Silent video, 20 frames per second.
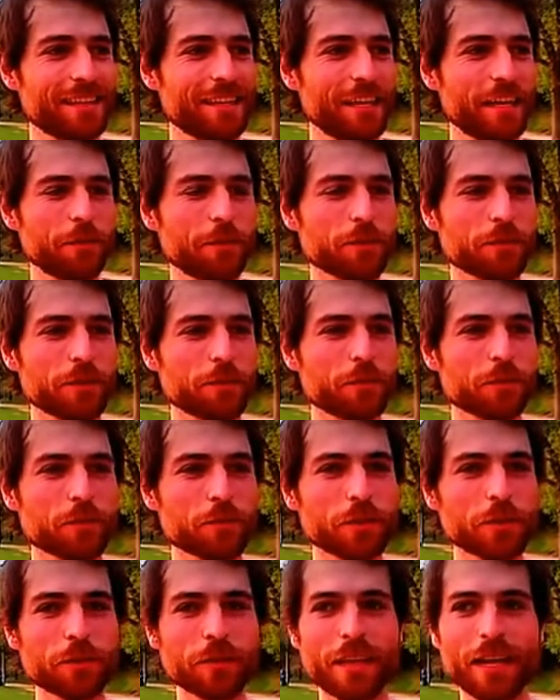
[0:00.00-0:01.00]
it was it was
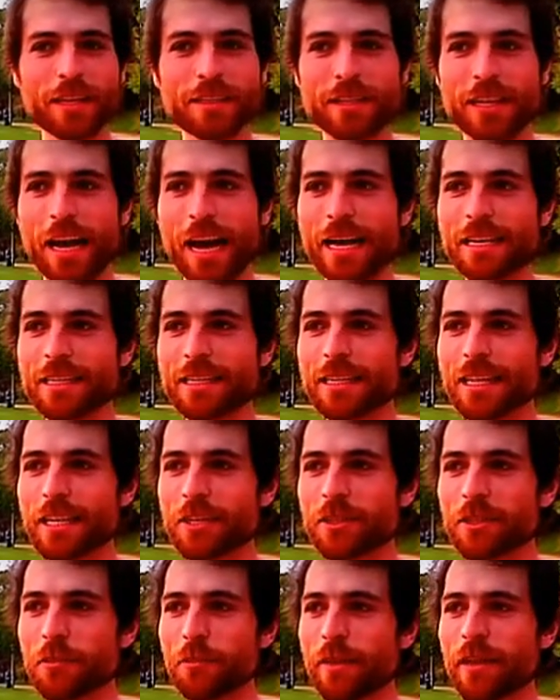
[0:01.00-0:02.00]
really relaxing. I didn't
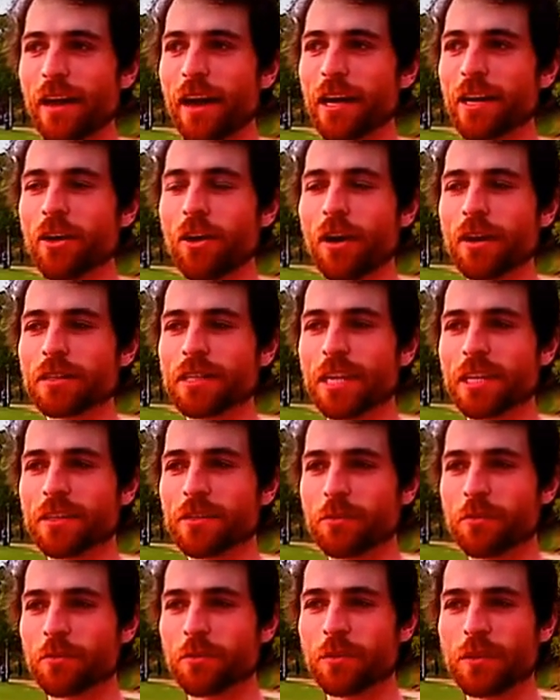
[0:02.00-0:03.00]
actually make eye
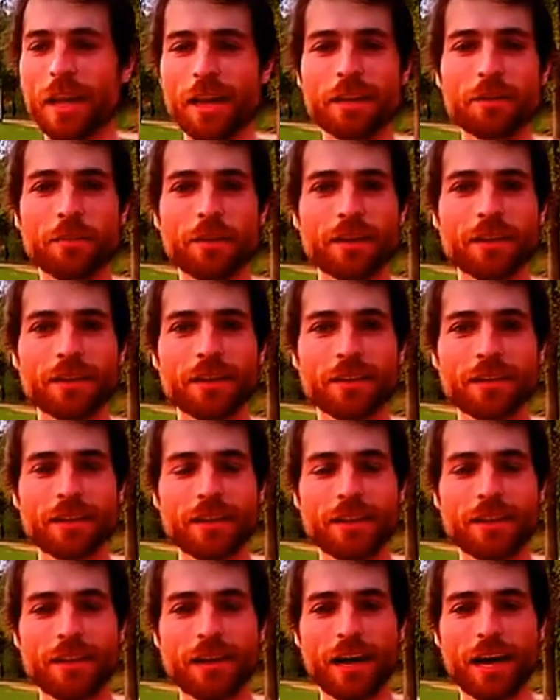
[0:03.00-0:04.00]
contact with anybody.
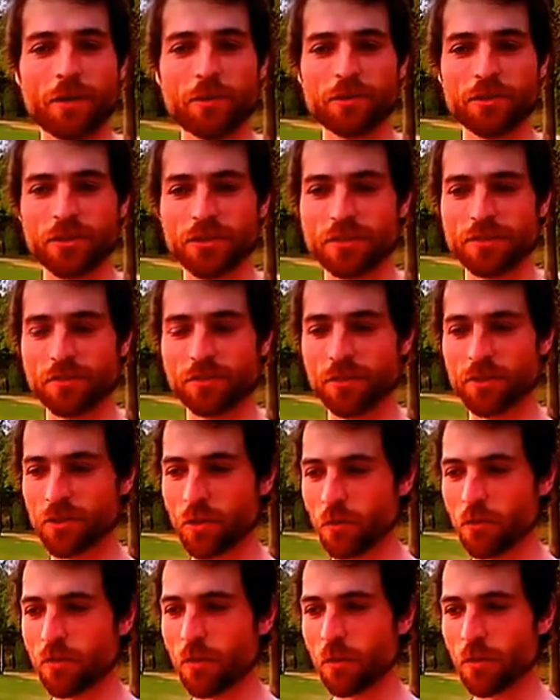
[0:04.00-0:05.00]
I was just
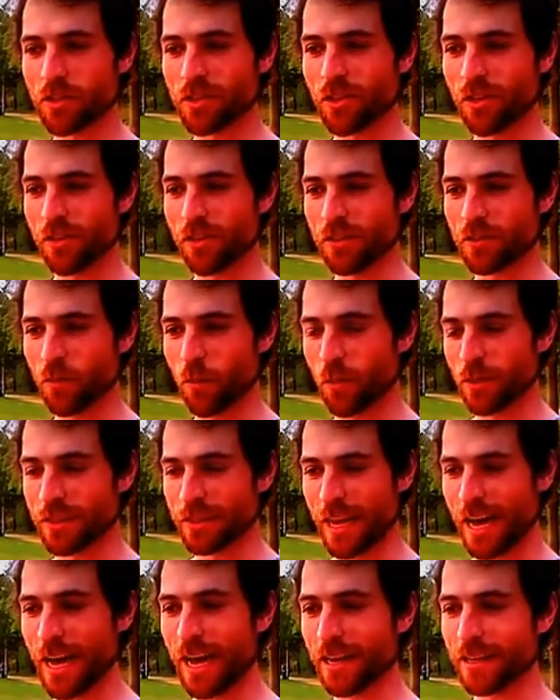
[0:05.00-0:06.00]
so focused on this one
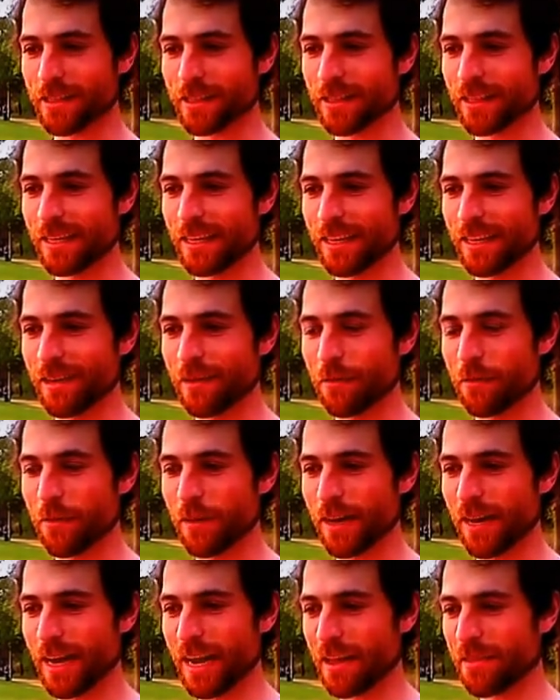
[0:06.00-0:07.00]
task,
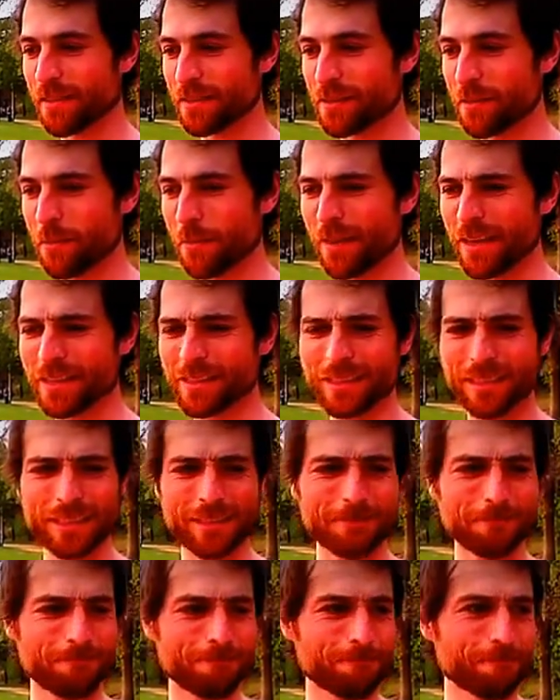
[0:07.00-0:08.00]
but I had this
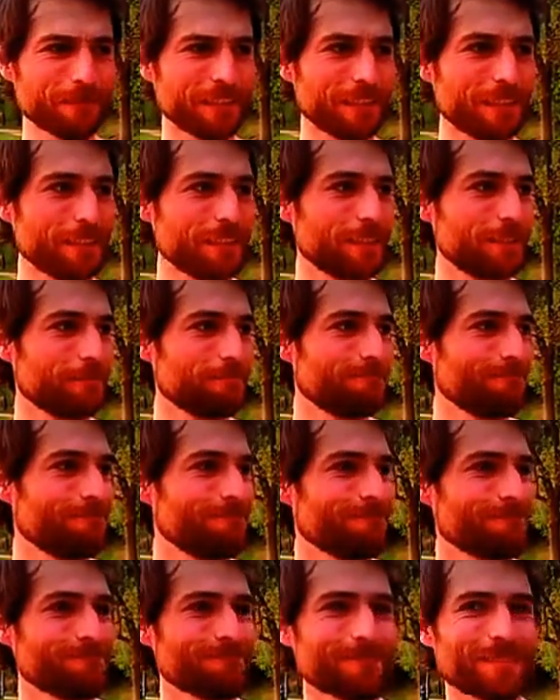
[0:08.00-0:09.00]
amazing
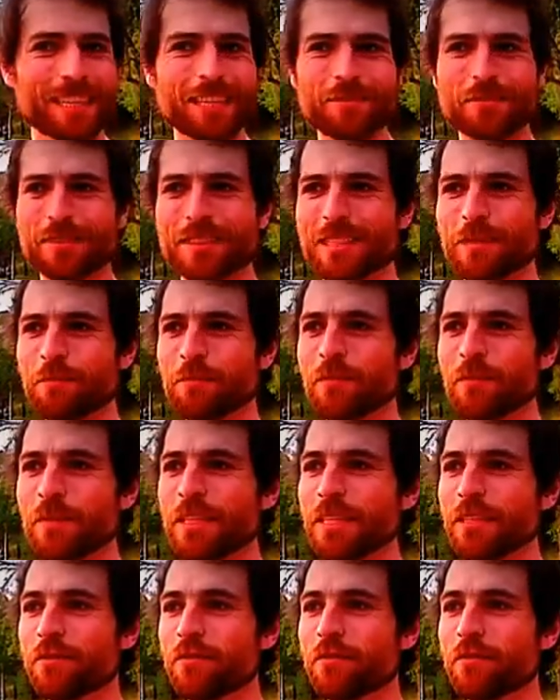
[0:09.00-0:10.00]
kind of
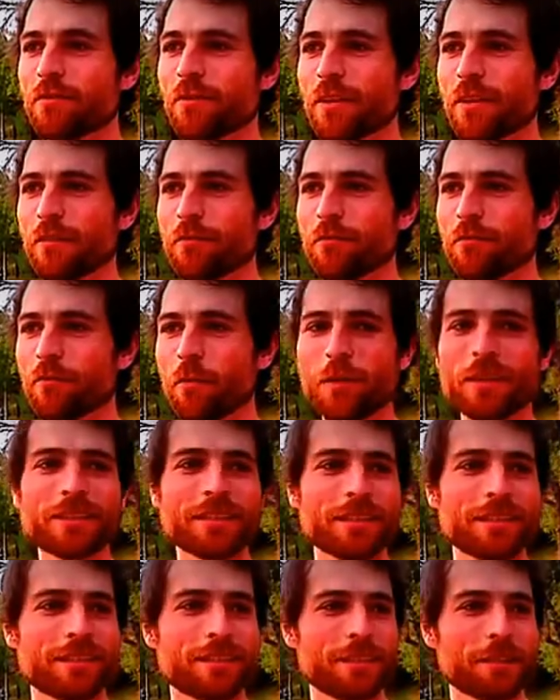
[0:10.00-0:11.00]
symphony of, of
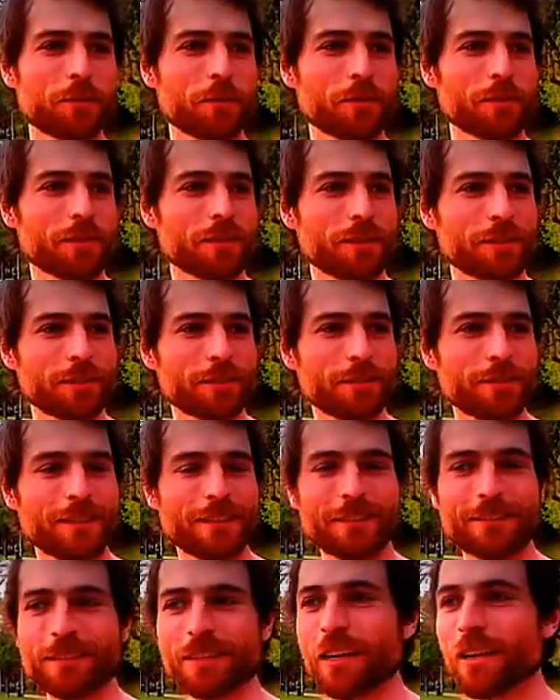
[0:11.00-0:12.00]
voices. There were
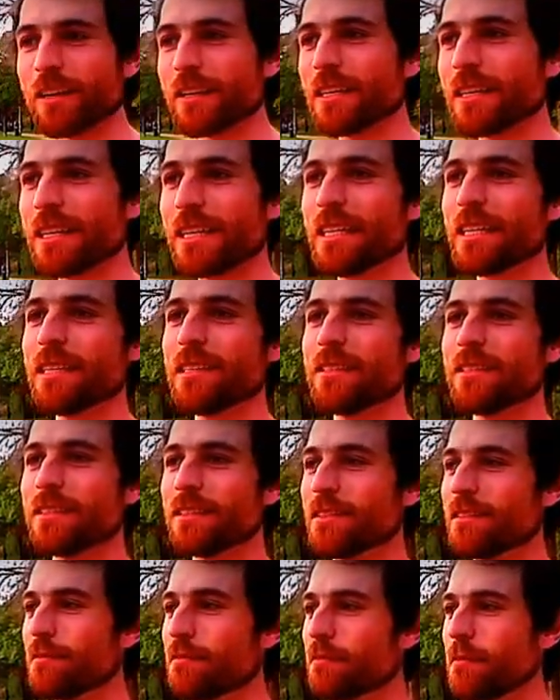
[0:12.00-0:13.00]
young kids
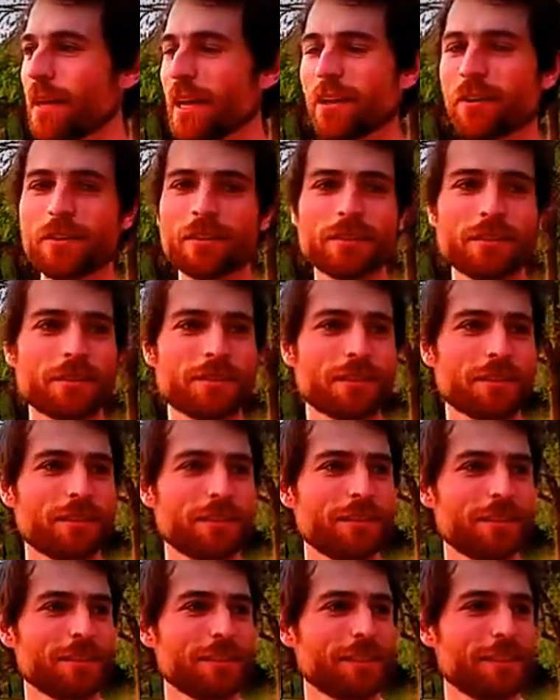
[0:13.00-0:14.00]
and parents
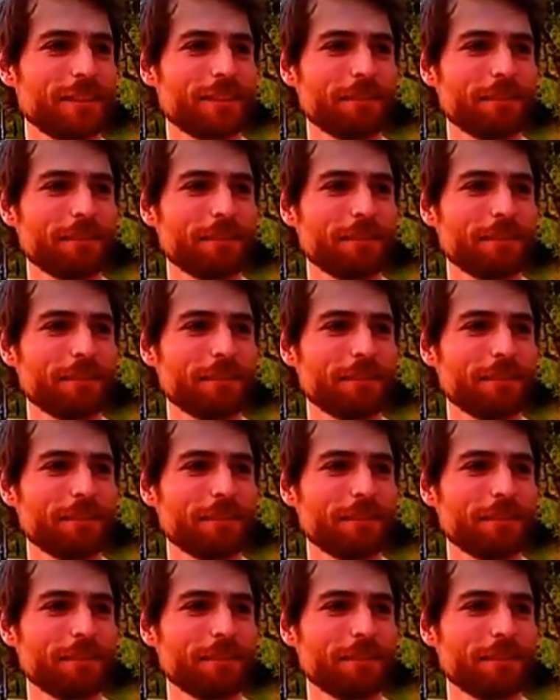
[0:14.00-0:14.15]
and